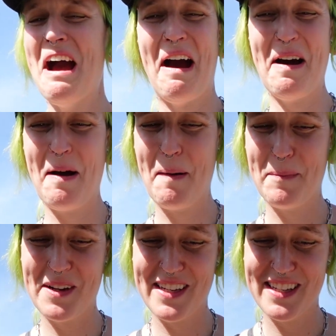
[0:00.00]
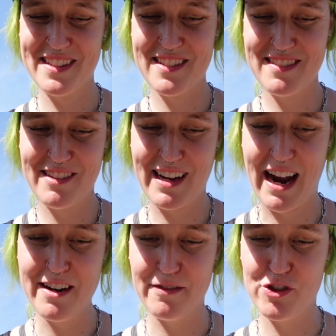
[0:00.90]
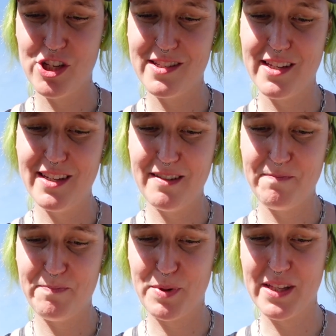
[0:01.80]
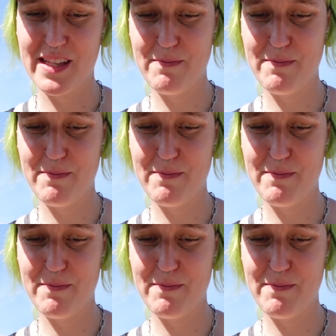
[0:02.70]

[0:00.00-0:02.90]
But it's kind of cheesy, but they